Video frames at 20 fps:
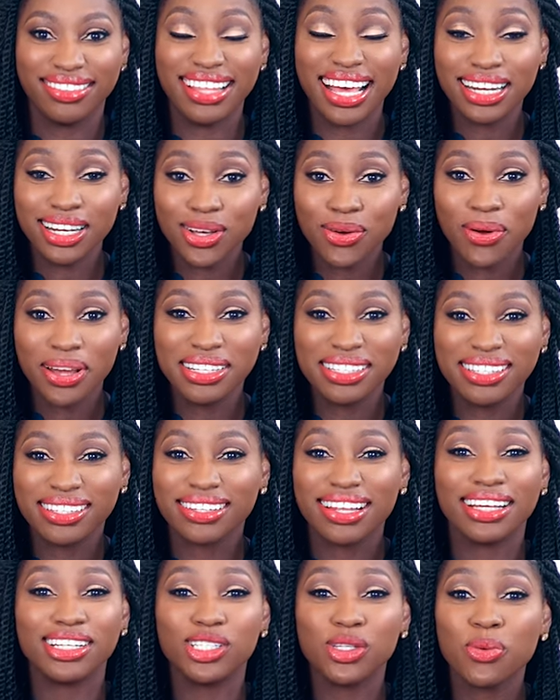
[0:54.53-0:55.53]
That equates
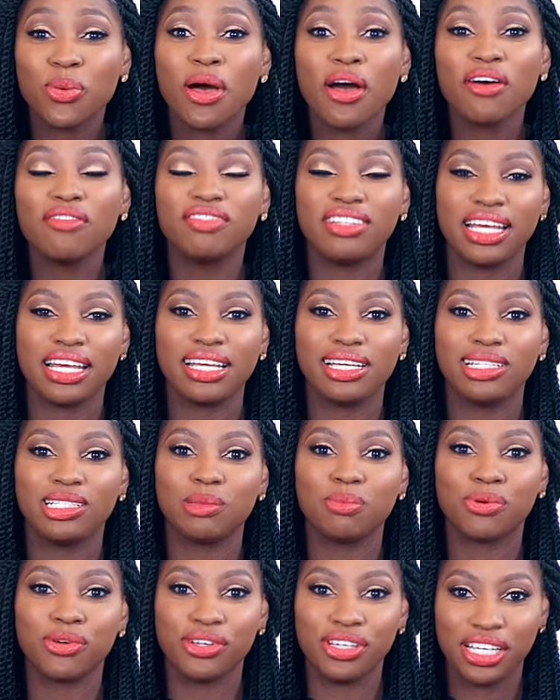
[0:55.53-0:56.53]
to like 12
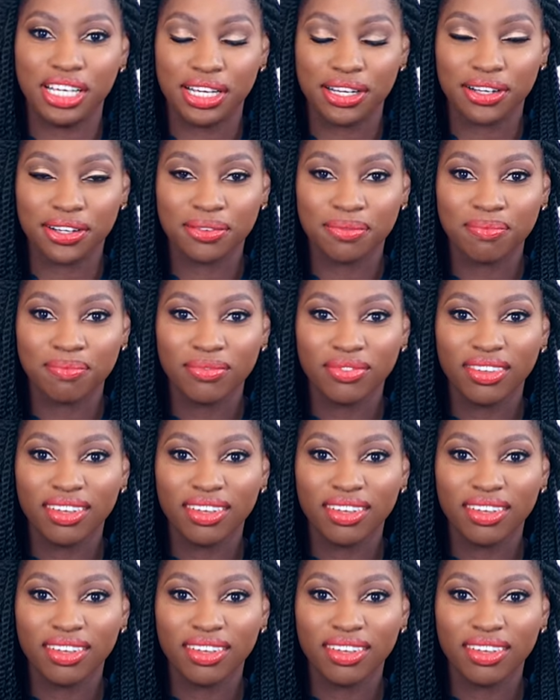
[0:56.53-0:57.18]
days per year.